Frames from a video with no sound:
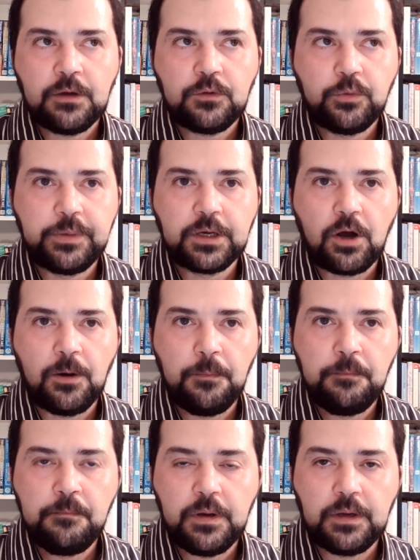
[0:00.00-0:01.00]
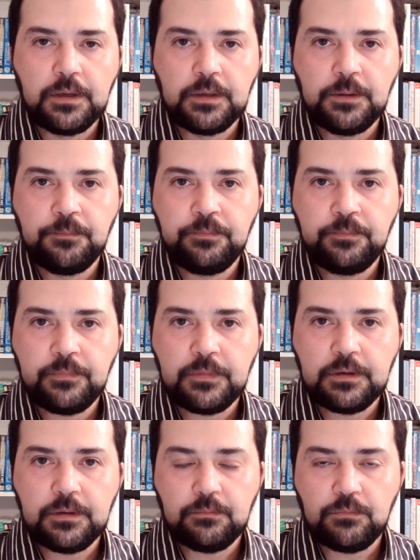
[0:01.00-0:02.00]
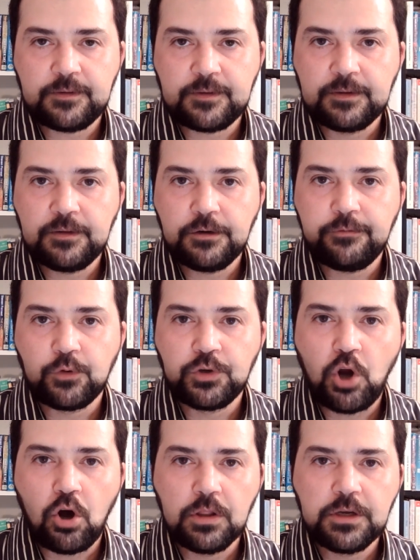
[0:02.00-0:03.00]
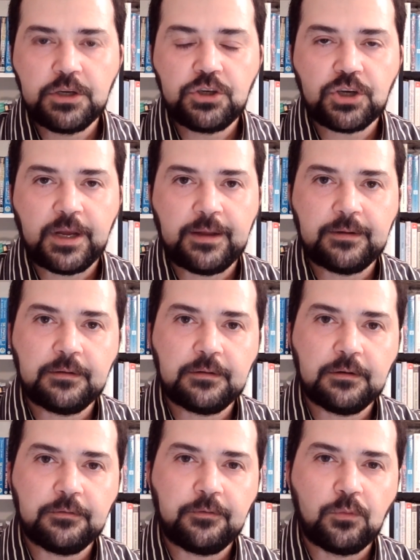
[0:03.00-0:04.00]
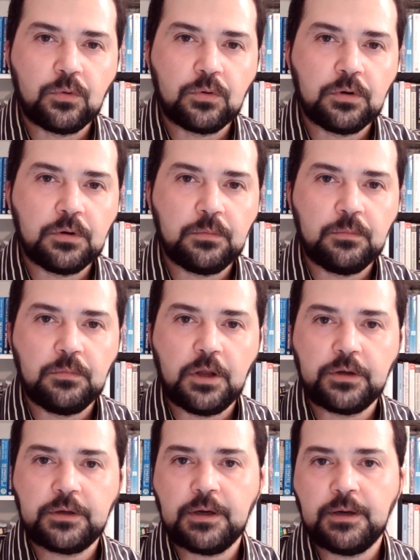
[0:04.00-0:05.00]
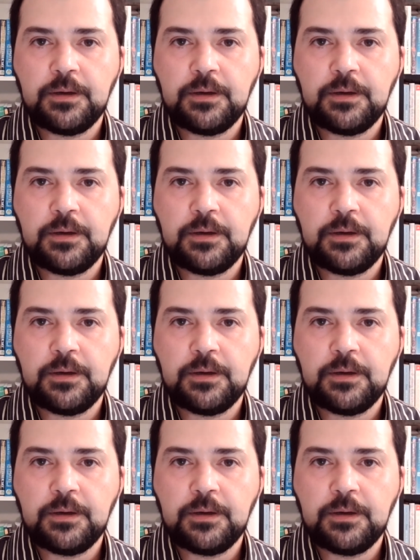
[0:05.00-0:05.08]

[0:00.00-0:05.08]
to become a center for knowledge and for like